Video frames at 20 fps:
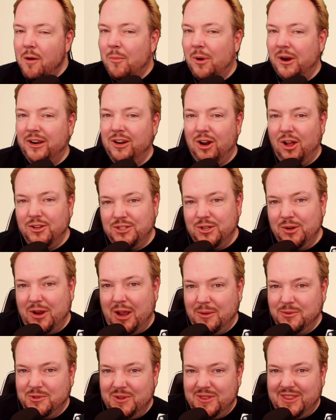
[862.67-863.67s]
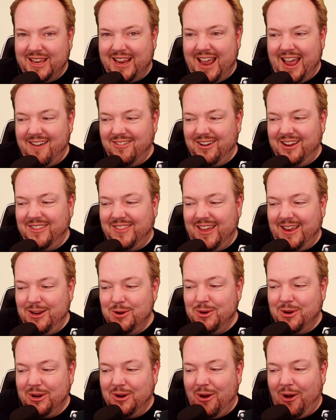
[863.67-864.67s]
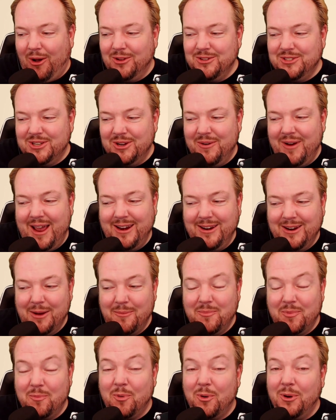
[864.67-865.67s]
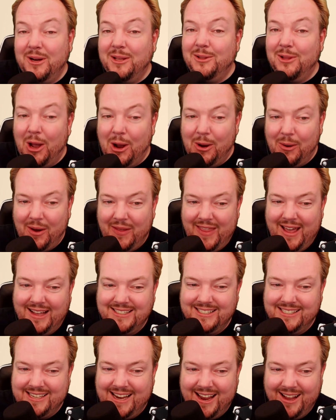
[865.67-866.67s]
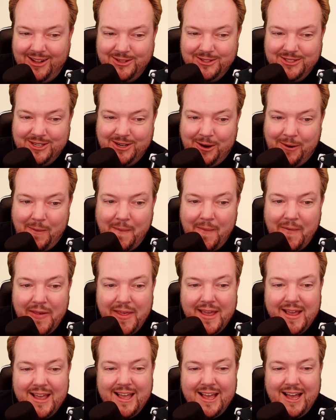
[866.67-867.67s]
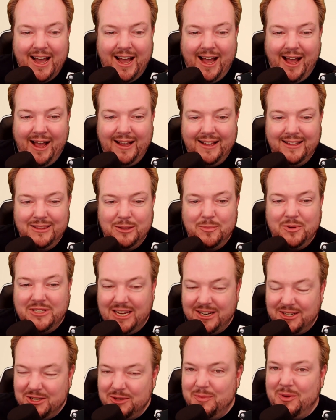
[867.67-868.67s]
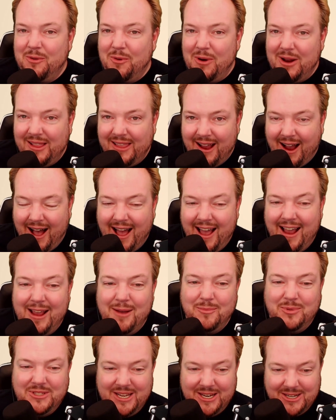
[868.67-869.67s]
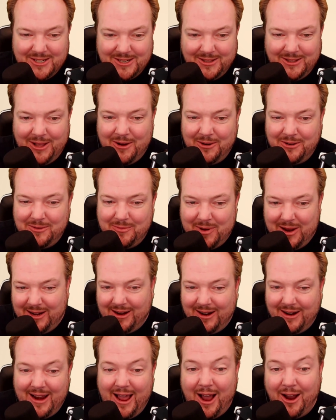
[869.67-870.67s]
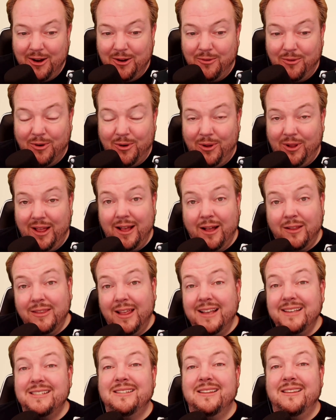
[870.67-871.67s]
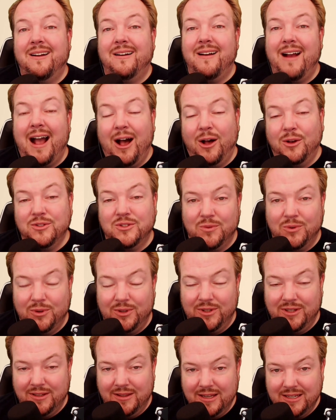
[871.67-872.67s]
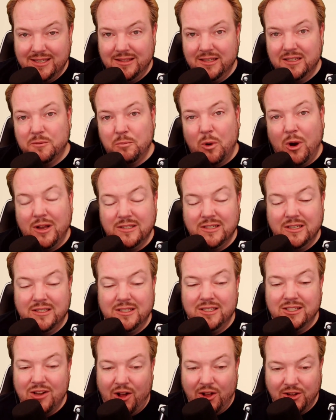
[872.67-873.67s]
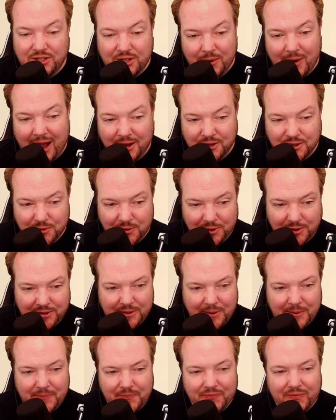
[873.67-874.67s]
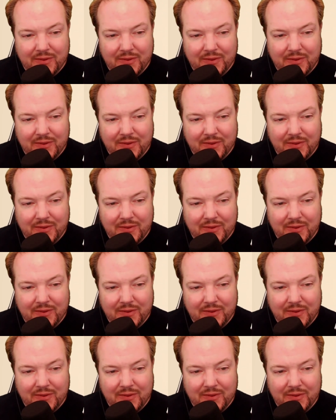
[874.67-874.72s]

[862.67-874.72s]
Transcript: But it also comes with the caveat that you can also end up pretty low on that scale too. The potential to be really high and potential low depending on how you roll, unless they're house ruled, unless this process is also house ruled.